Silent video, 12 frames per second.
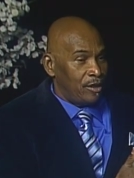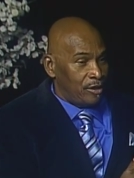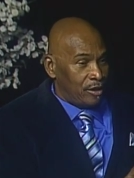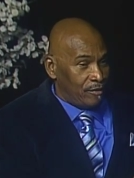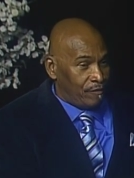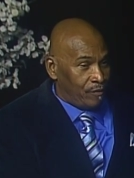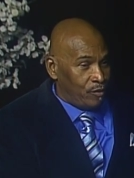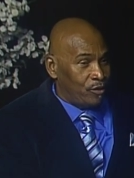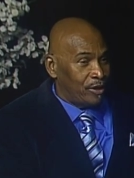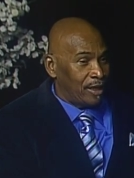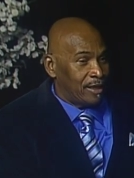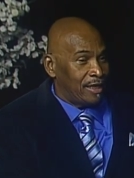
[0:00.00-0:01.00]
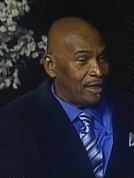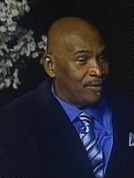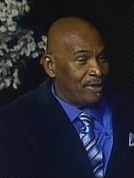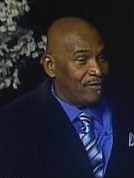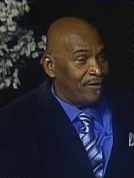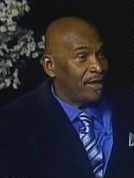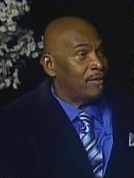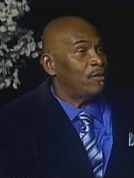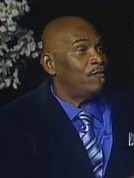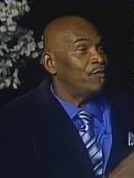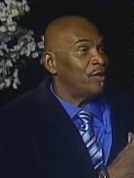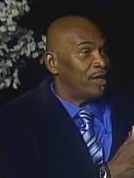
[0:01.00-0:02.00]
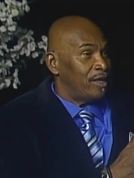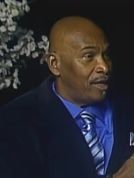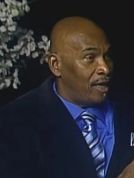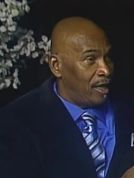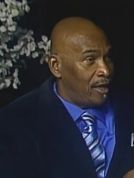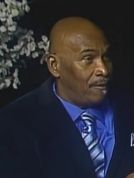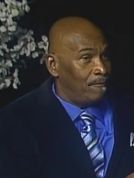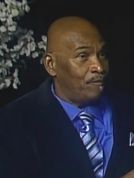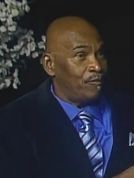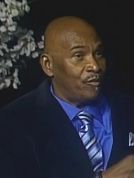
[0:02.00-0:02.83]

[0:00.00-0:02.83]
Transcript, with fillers: there are flu shots that's being available um,